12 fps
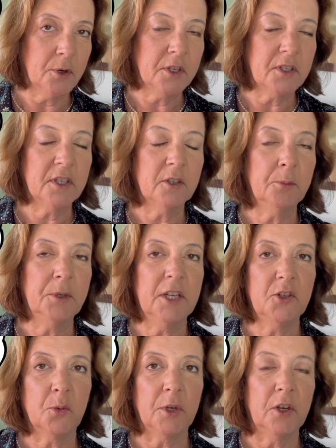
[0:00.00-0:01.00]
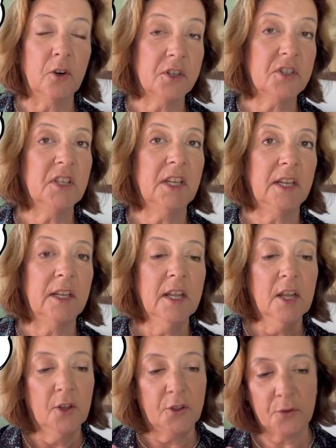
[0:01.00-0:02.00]
and Seal Beach, where you are seeing
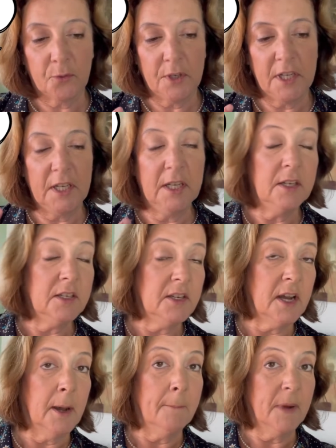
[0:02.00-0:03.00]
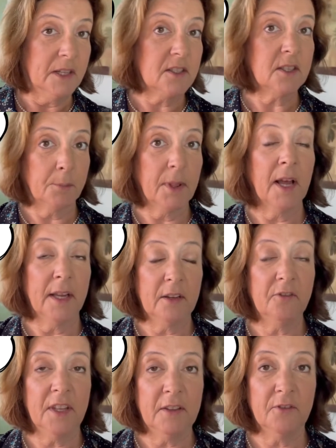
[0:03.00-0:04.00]
3 month supply
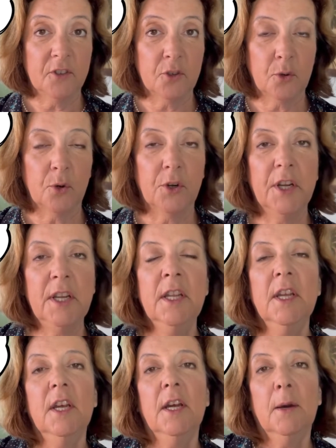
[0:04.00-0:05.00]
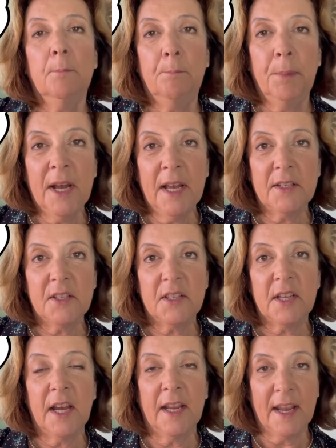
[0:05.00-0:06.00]
of inventory. But
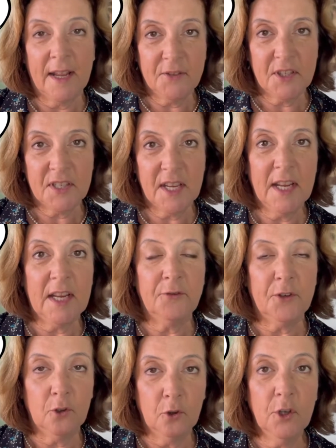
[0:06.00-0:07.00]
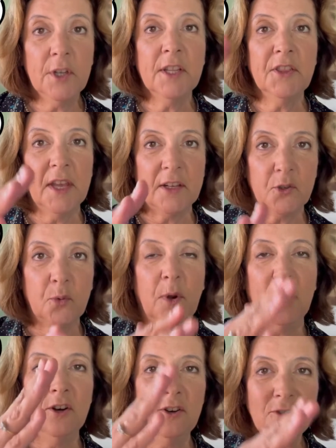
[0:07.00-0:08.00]
I have to say, if you look at that
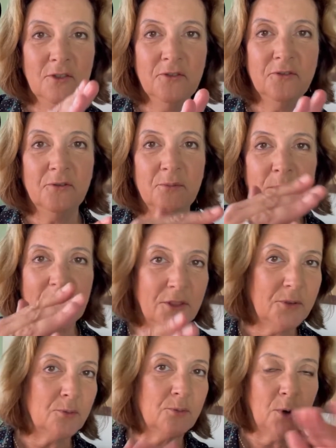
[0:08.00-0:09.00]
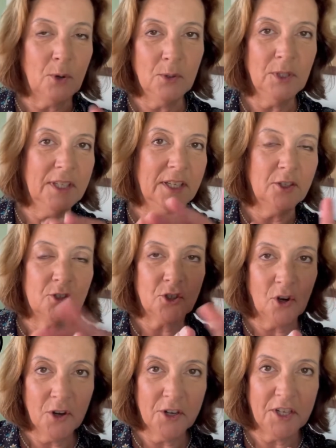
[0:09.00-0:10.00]
12-month rolling
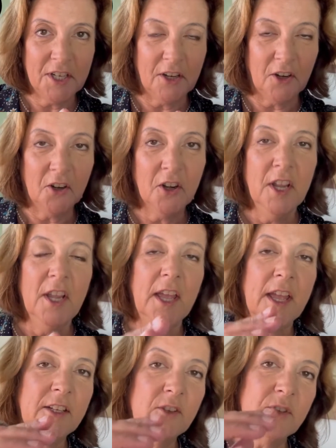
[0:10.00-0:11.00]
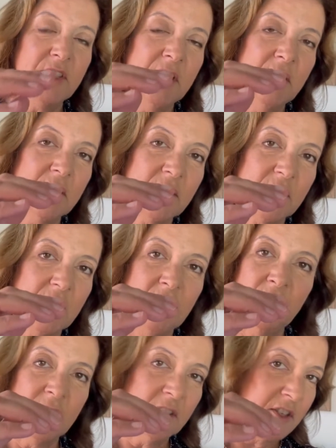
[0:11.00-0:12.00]
chart here, and you see this,
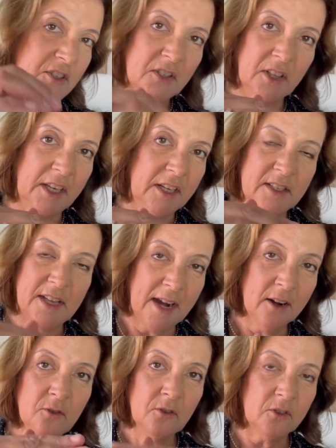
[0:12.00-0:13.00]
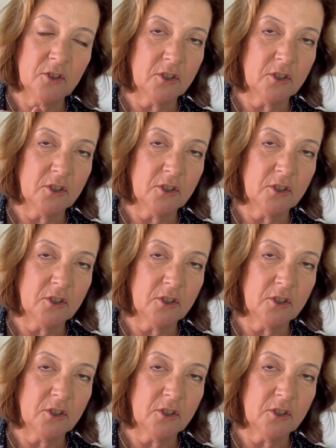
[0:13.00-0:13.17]
even the slight down